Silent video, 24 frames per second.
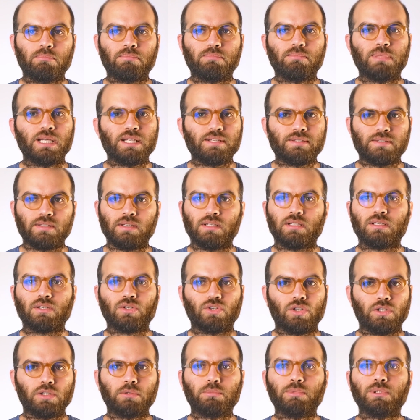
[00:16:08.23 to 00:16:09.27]
basic
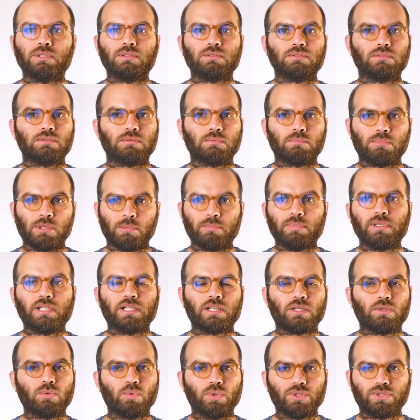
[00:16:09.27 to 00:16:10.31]
urban
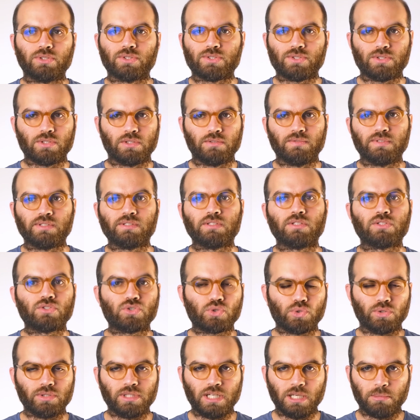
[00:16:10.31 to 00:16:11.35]
public water services
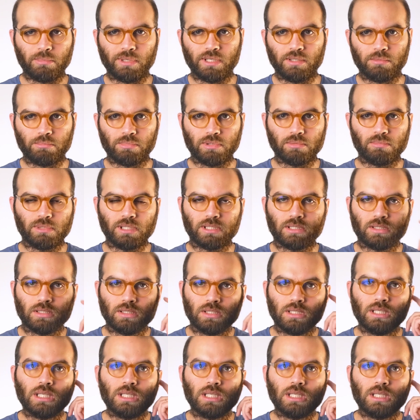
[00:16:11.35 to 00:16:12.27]
should remain public.